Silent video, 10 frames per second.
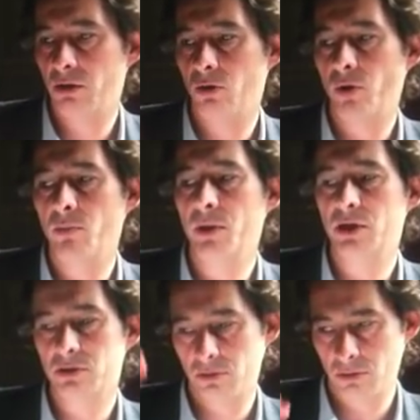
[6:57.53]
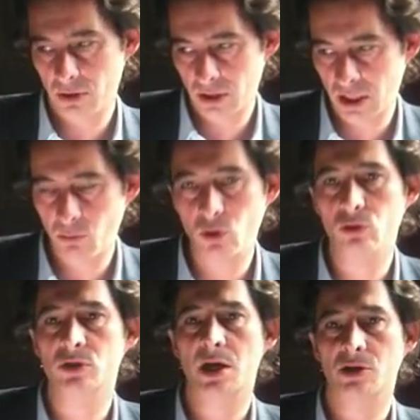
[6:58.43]
allowing me to keep the
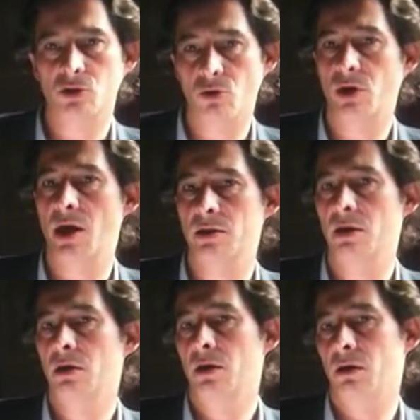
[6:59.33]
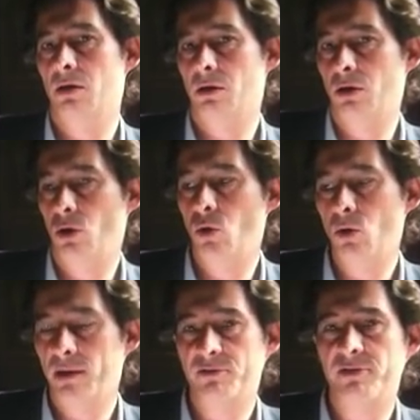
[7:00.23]
dosage again low at